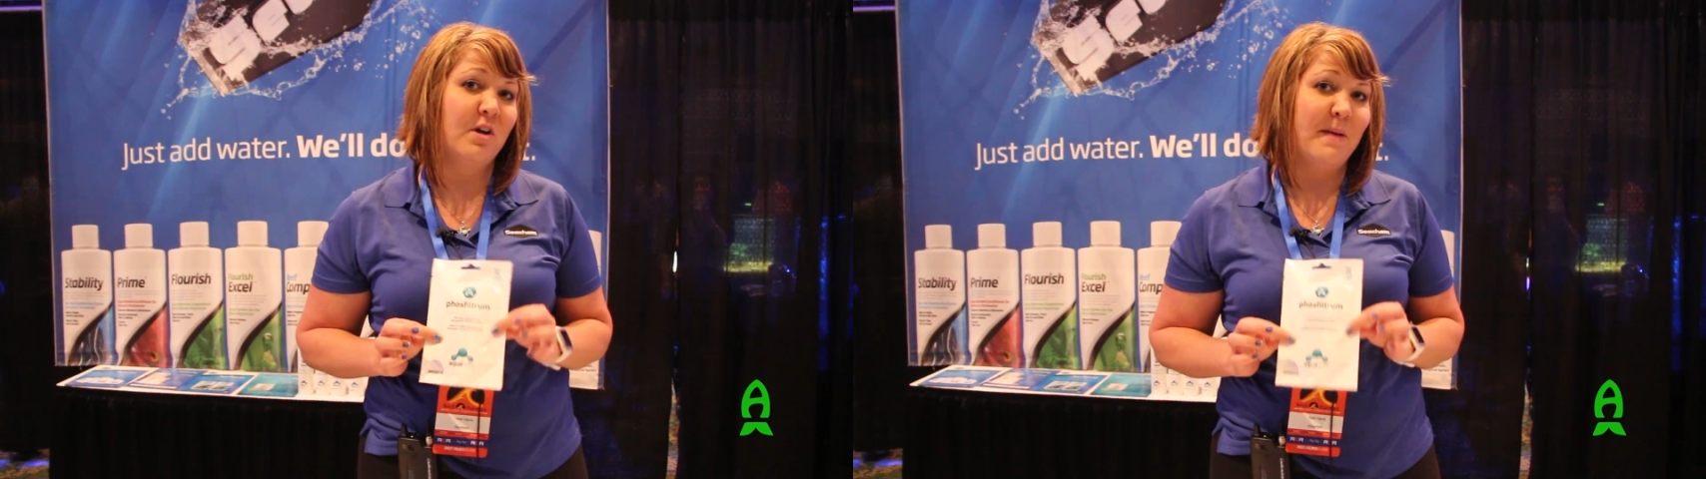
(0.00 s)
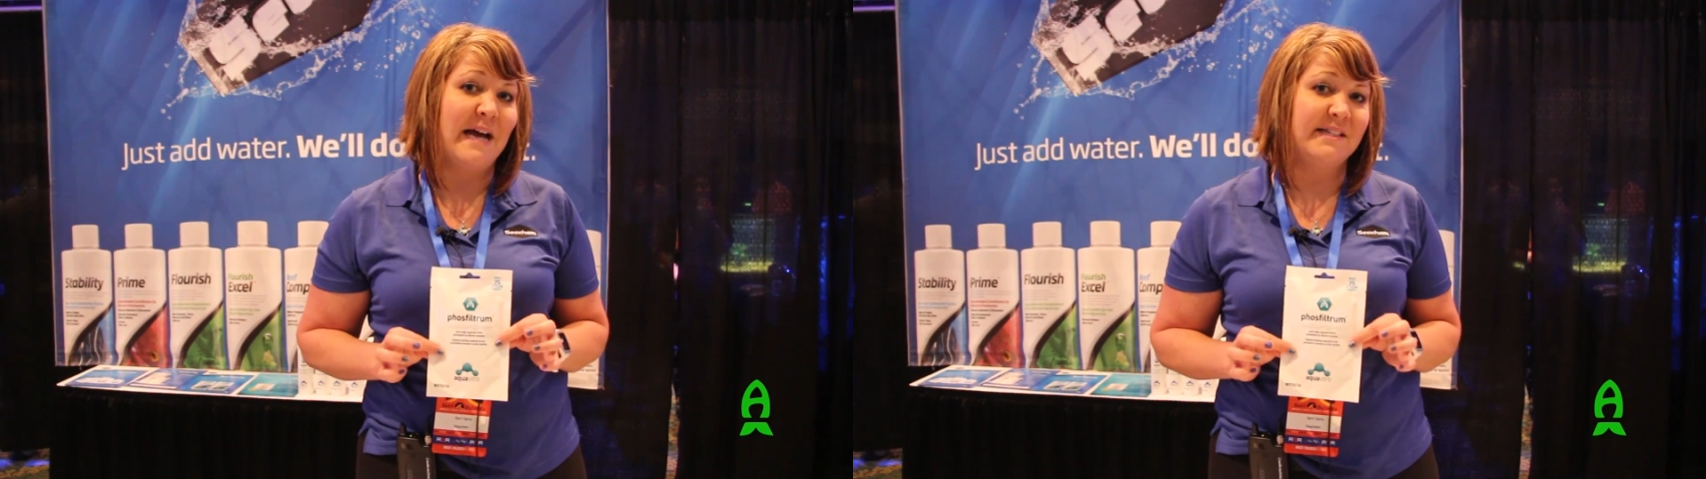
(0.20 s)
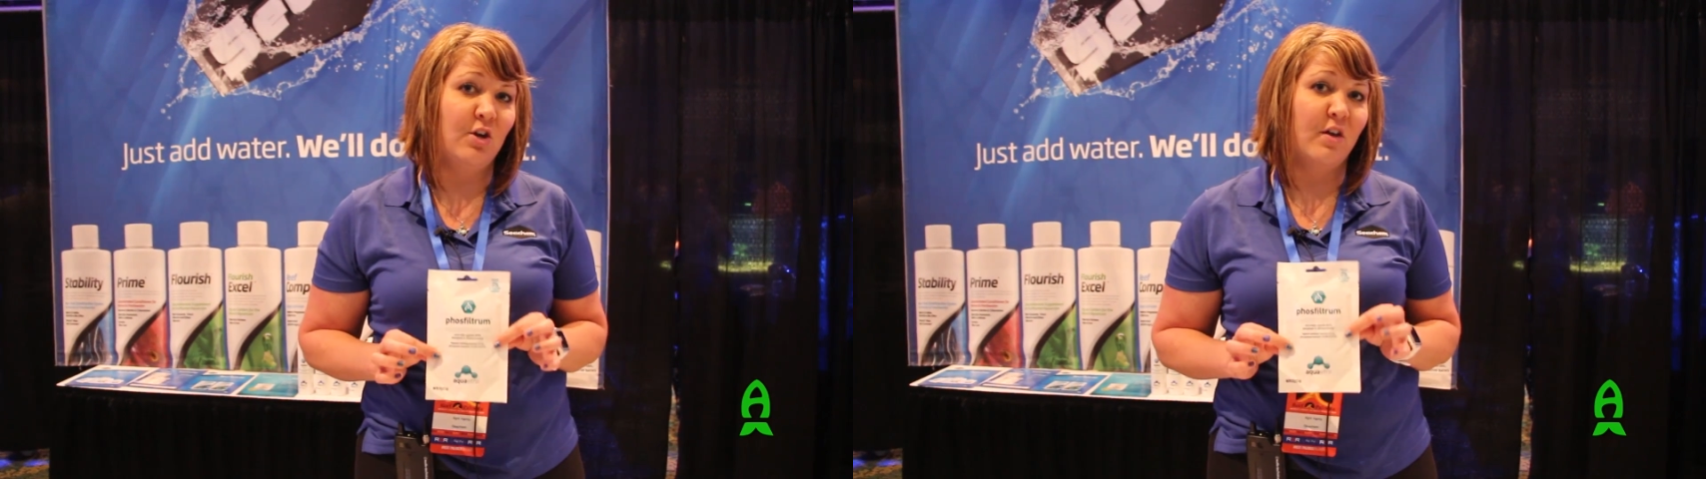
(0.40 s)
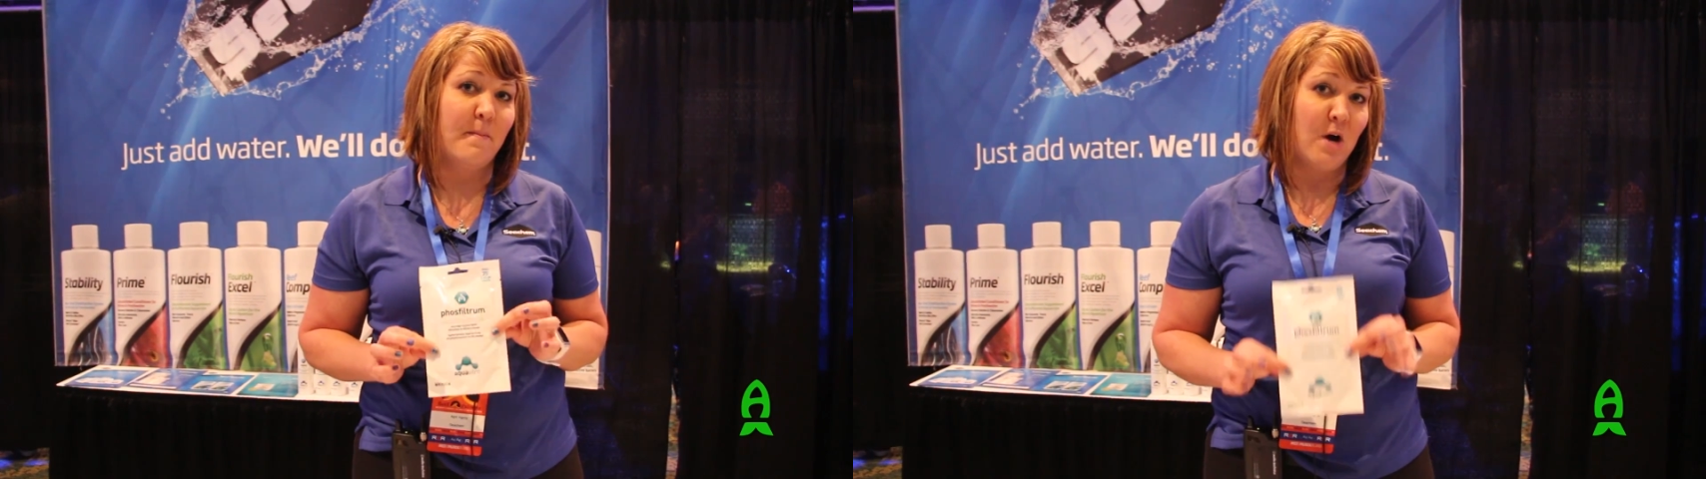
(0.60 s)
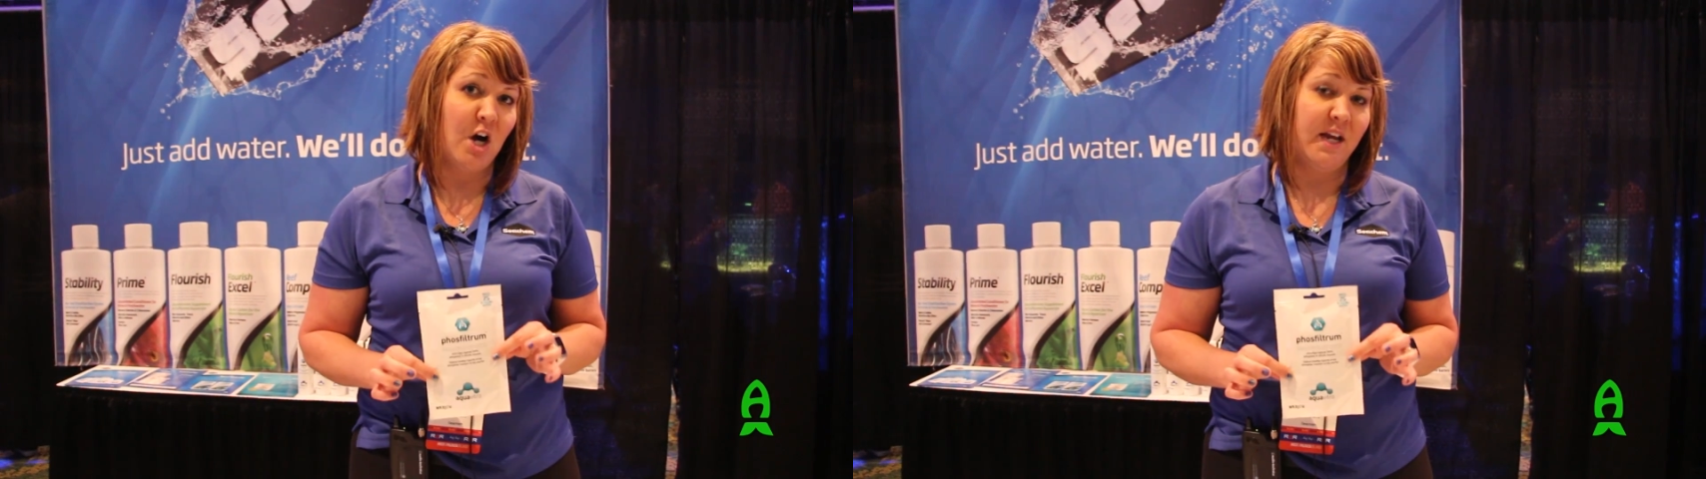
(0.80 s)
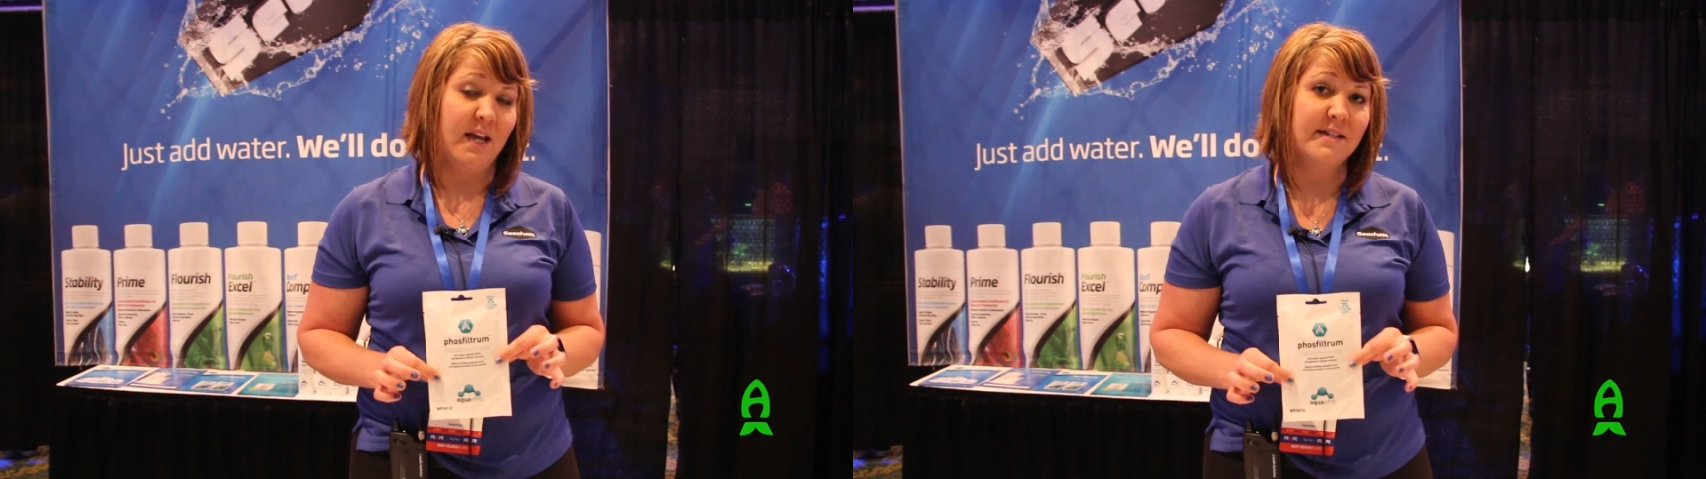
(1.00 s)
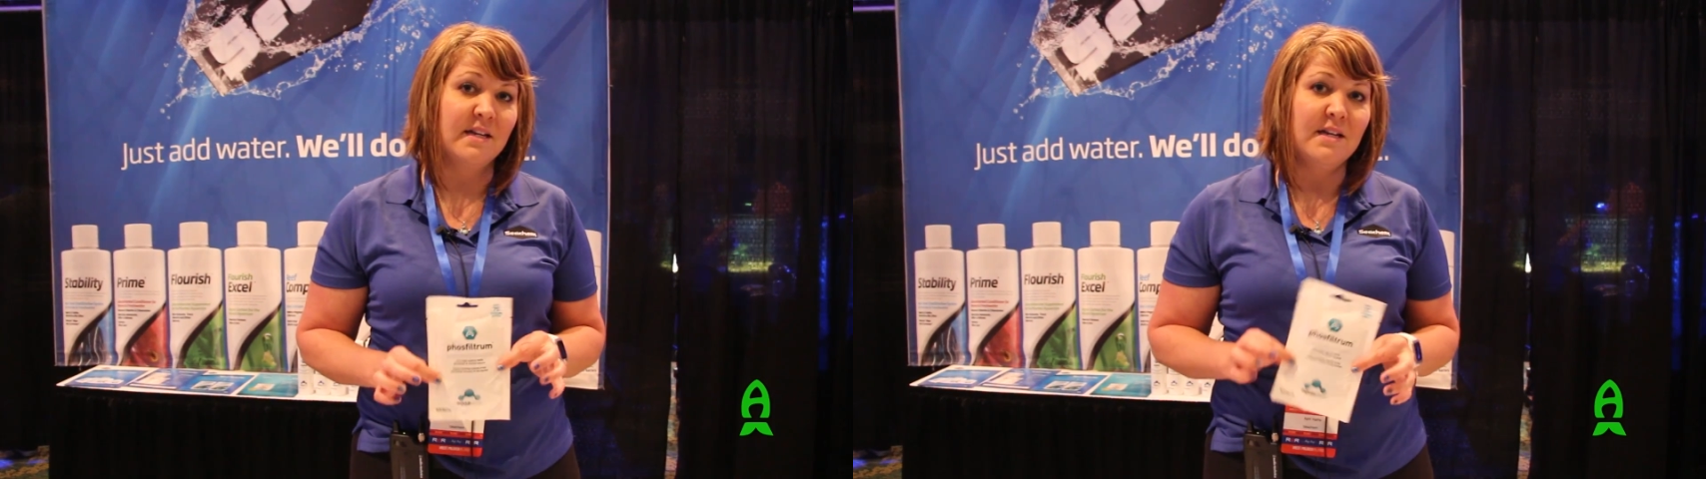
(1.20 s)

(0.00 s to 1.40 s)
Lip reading: capacity on the market.